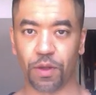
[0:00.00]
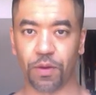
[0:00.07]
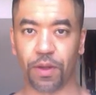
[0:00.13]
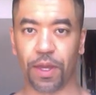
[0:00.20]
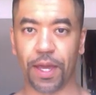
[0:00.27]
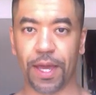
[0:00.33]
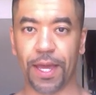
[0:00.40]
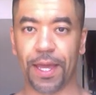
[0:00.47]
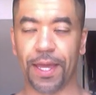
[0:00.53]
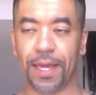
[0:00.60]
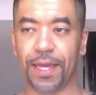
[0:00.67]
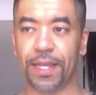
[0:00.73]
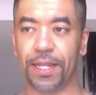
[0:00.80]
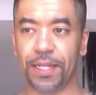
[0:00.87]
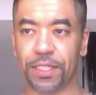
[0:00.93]
okay,
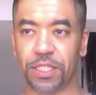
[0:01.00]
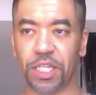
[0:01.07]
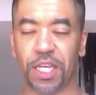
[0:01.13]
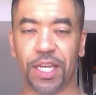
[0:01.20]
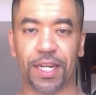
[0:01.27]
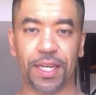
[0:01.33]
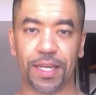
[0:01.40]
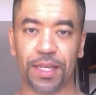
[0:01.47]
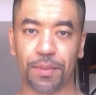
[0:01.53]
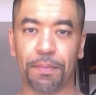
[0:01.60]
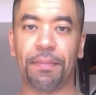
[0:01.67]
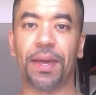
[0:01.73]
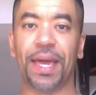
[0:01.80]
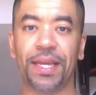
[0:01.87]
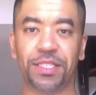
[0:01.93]
and it, and it
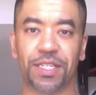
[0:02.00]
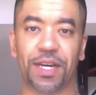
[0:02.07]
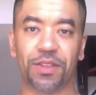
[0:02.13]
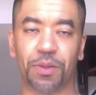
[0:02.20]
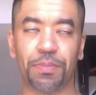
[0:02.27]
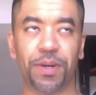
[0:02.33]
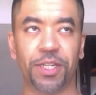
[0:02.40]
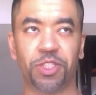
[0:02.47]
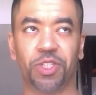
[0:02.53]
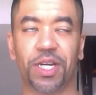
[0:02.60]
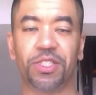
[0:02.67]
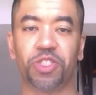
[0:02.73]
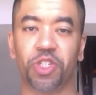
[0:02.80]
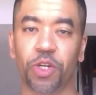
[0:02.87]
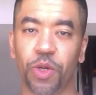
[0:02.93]
paints out the picture, and
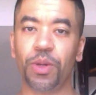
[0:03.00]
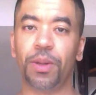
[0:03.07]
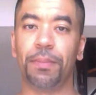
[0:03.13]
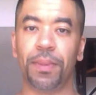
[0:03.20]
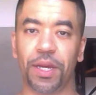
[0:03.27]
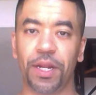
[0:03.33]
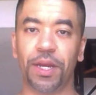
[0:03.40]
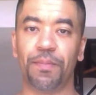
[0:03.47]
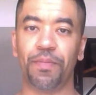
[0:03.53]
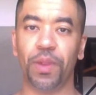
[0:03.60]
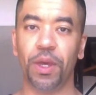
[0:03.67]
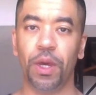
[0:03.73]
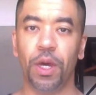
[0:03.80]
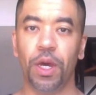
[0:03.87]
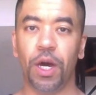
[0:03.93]
I'll show in a minute,
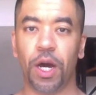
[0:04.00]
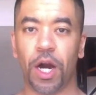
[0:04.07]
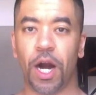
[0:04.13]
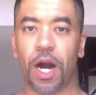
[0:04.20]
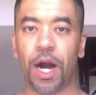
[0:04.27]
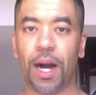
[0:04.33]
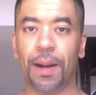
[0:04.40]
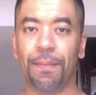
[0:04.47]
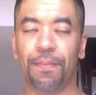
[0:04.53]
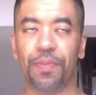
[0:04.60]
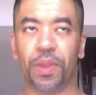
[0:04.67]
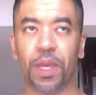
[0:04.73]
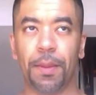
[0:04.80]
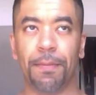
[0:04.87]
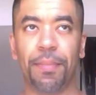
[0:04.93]
um,
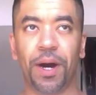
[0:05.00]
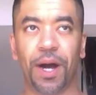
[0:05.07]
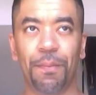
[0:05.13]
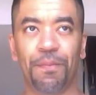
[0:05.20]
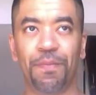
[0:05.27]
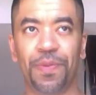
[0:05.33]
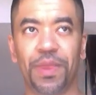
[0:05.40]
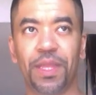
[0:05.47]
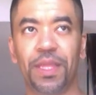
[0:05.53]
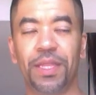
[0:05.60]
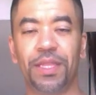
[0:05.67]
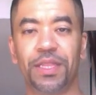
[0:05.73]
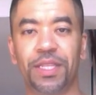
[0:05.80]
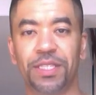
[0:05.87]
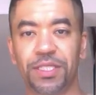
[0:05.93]
but
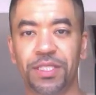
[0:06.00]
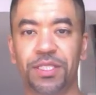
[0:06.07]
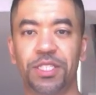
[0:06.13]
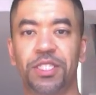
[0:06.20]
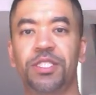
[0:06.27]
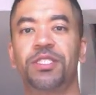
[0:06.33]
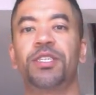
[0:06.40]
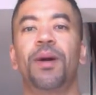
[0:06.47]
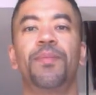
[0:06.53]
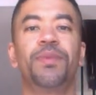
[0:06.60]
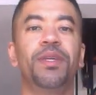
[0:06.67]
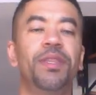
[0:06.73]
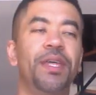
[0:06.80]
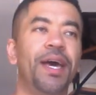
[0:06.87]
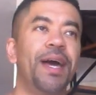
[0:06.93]
this is just
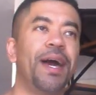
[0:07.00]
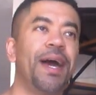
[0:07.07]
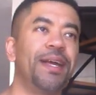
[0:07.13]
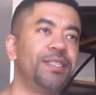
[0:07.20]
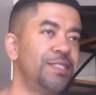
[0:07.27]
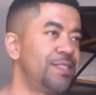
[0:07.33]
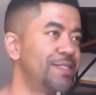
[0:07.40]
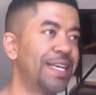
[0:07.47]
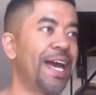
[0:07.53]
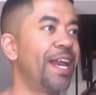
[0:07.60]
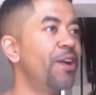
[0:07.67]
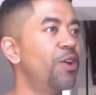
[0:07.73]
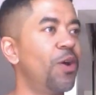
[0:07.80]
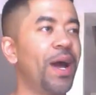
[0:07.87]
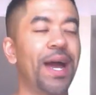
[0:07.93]
something that I just I
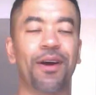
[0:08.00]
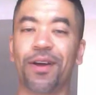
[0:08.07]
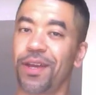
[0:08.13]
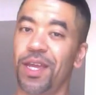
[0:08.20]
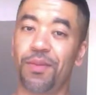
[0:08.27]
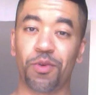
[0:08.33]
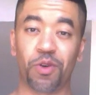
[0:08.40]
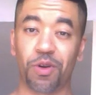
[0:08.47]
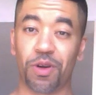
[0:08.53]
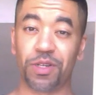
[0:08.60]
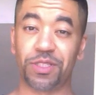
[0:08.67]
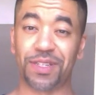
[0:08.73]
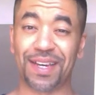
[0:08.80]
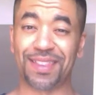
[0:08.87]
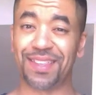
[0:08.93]
don't know how I came
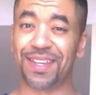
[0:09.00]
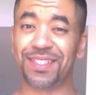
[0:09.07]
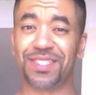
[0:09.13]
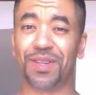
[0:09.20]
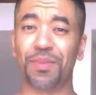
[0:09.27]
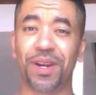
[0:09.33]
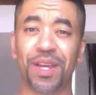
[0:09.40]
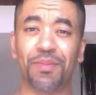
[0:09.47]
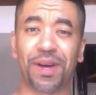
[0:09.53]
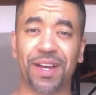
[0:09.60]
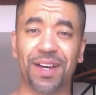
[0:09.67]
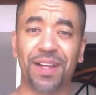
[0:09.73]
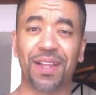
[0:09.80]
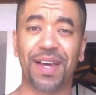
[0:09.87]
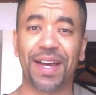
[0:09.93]
across it. I think somebody in
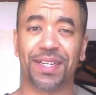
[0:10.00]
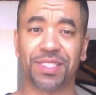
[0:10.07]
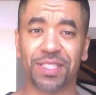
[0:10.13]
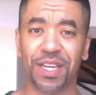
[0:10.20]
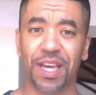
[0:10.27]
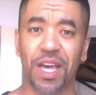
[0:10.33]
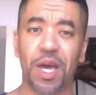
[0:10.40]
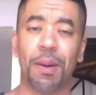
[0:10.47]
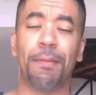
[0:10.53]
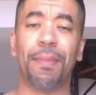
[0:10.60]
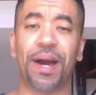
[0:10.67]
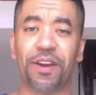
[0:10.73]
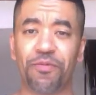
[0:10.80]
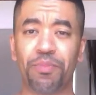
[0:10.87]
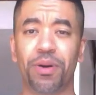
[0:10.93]
my class
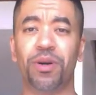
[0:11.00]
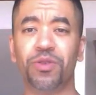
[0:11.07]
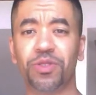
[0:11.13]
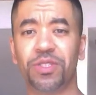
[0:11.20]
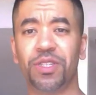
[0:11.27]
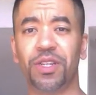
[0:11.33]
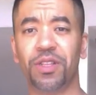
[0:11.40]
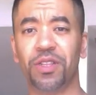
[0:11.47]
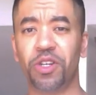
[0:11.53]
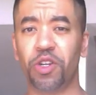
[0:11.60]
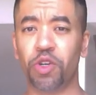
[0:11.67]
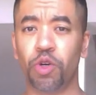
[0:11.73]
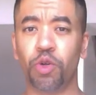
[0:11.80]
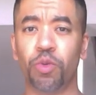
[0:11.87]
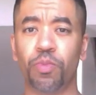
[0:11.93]
might have posted a
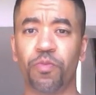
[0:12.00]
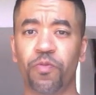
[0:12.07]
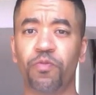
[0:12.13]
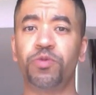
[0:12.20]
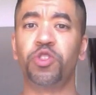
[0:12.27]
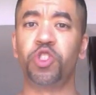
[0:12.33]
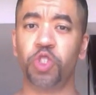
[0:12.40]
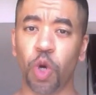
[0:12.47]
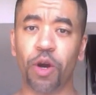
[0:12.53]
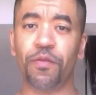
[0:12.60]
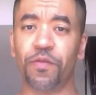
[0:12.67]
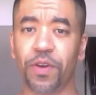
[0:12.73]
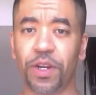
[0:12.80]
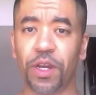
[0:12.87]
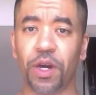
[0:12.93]
little
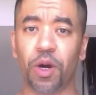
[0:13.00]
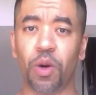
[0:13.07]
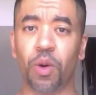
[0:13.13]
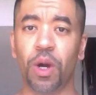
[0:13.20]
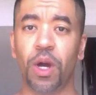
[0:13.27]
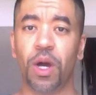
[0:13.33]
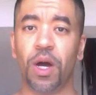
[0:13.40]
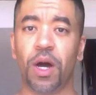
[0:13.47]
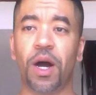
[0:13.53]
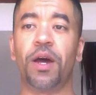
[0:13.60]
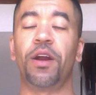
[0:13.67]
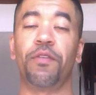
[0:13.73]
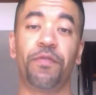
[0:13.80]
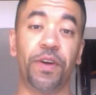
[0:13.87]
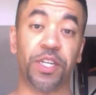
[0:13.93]
short video
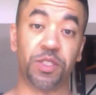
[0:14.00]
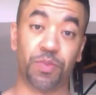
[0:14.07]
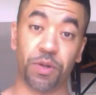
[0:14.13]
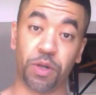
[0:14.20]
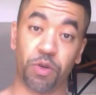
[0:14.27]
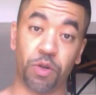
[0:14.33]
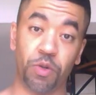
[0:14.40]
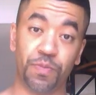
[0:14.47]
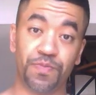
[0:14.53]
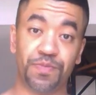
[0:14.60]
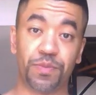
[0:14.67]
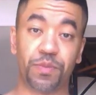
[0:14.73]
on our Facebook group,